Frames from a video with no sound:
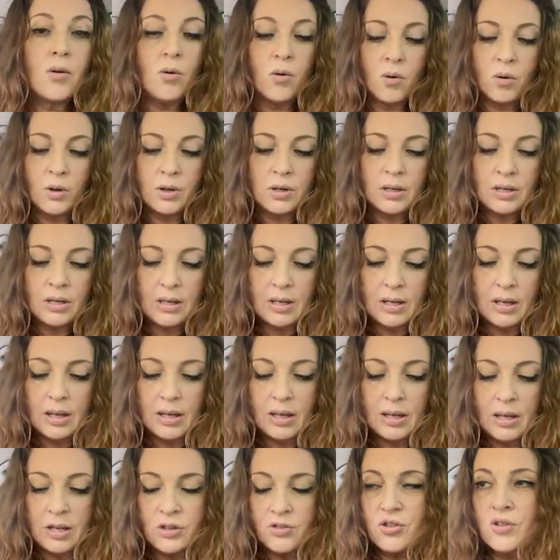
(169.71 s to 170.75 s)
on
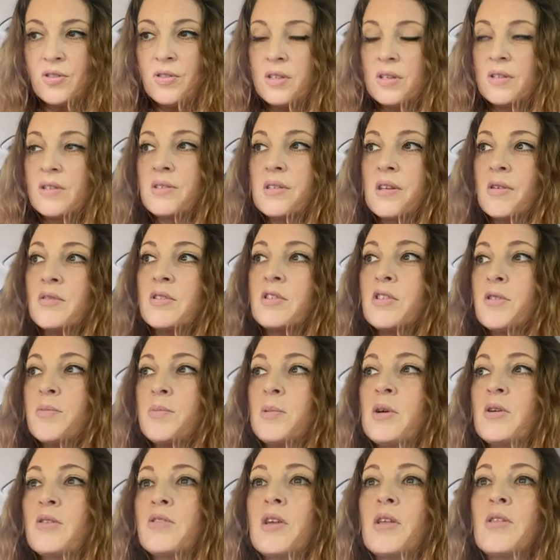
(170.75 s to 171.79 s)
each of these seven
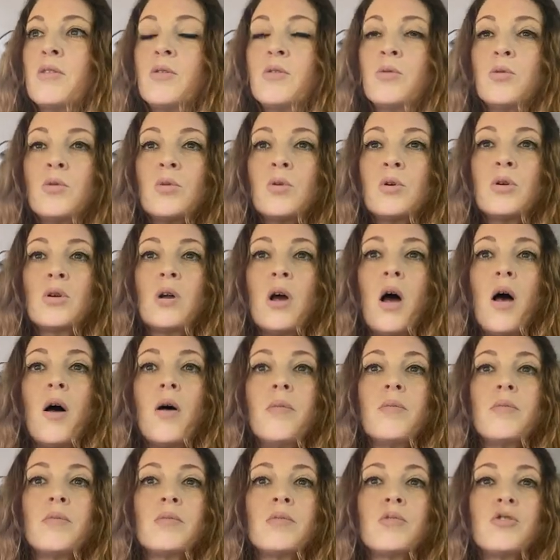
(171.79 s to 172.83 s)
spirits and the Lord
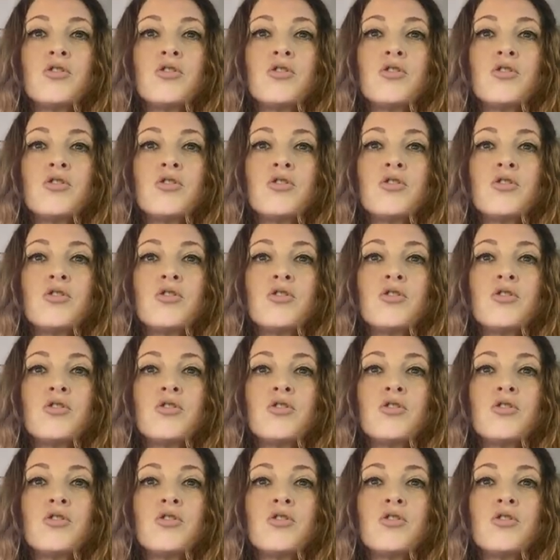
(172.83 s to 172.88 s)
um,